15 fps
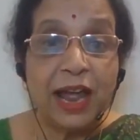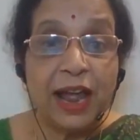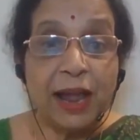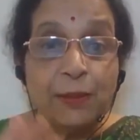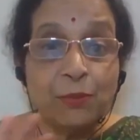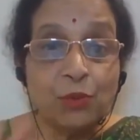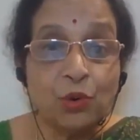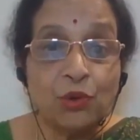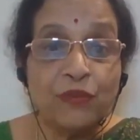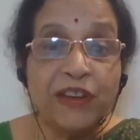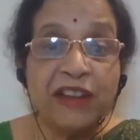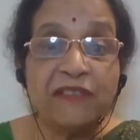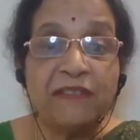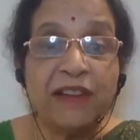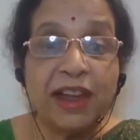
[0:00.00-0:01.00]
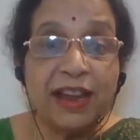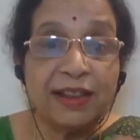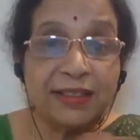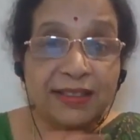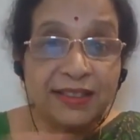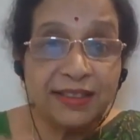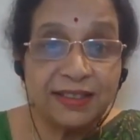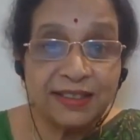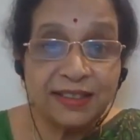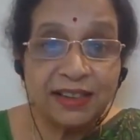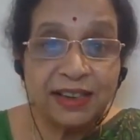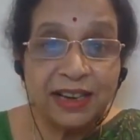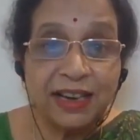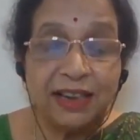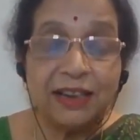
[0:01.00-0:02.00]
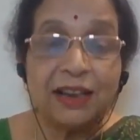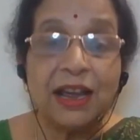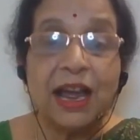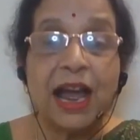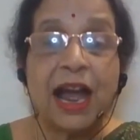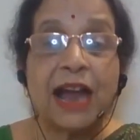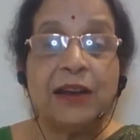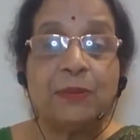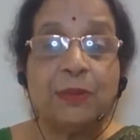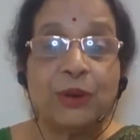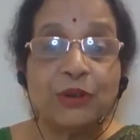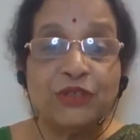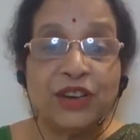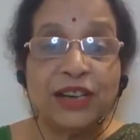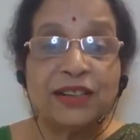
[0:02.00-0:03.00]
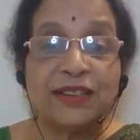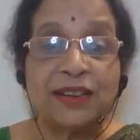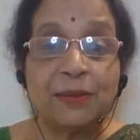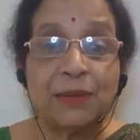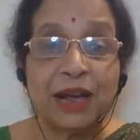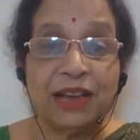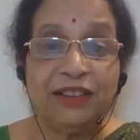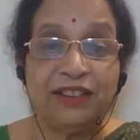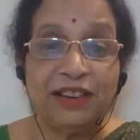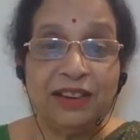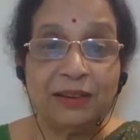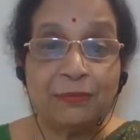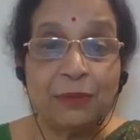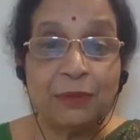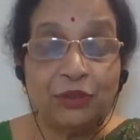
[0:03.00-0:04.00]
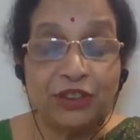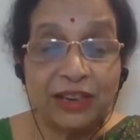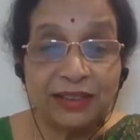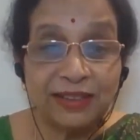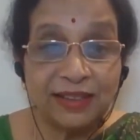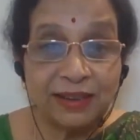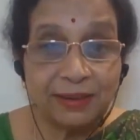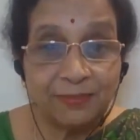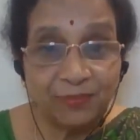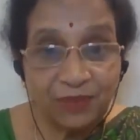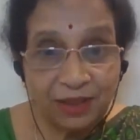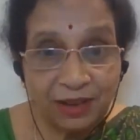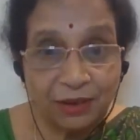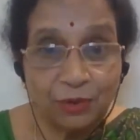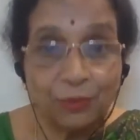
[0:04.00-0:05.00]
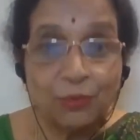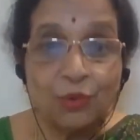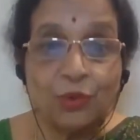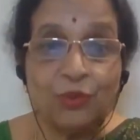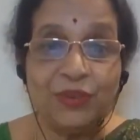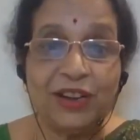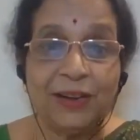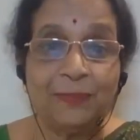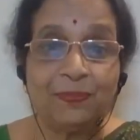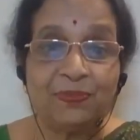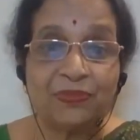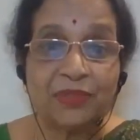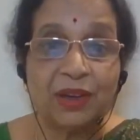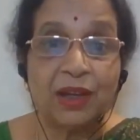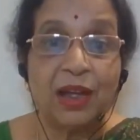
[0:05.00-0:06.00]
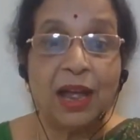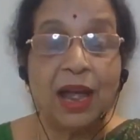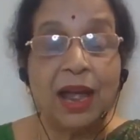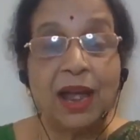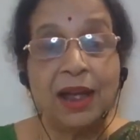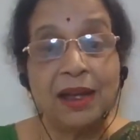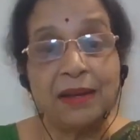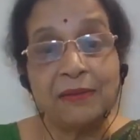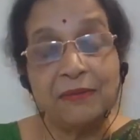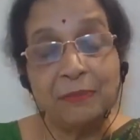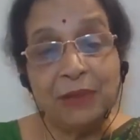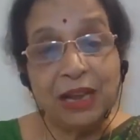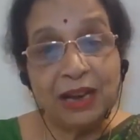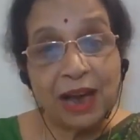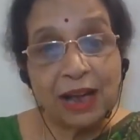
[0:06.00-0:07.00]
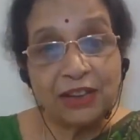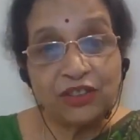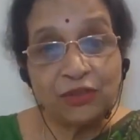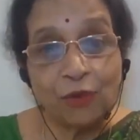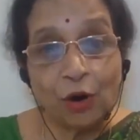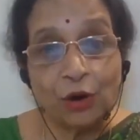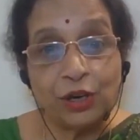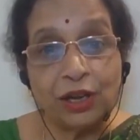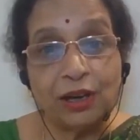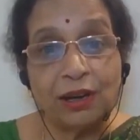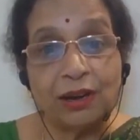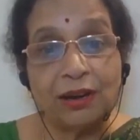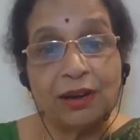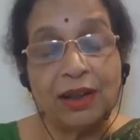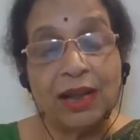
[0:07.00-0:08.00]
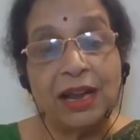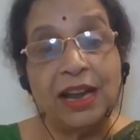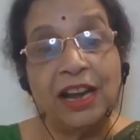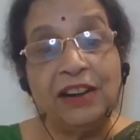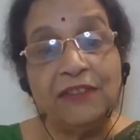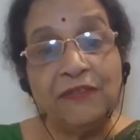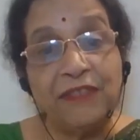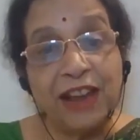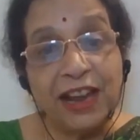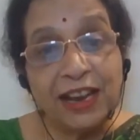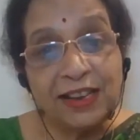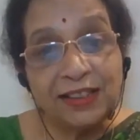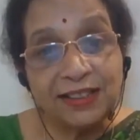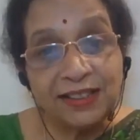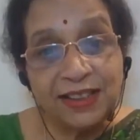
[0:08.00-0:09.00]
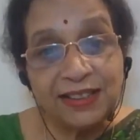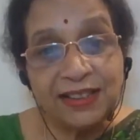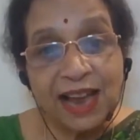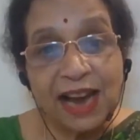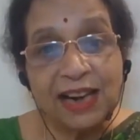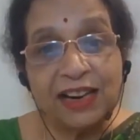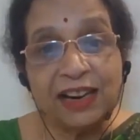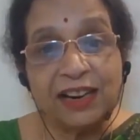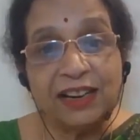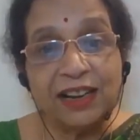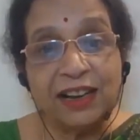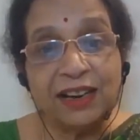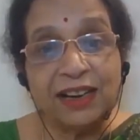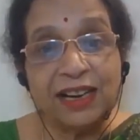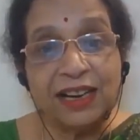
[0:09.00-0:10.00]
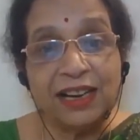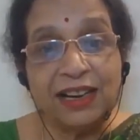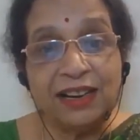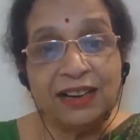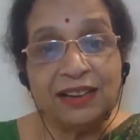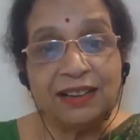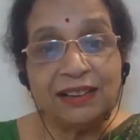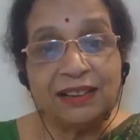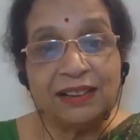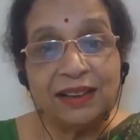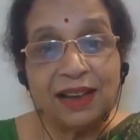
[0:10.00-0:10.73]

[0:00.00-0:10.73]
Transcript: A movie veils the screen and projects a magic, projects a, you know, movie. A mirage water, it veils the sand underneath